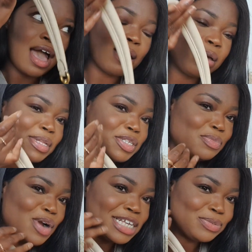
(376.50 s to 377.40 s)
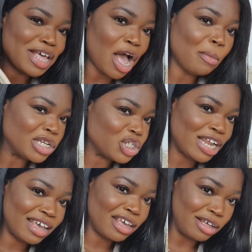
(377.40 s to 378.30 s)
a bit surprised with how much I
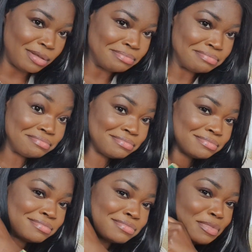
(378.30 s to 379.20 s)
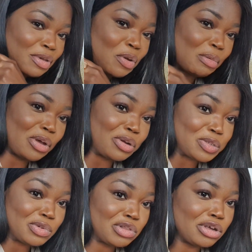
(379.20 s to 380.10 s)
like her. I'm gonna be
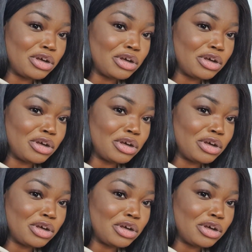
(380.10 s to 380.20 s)
honest with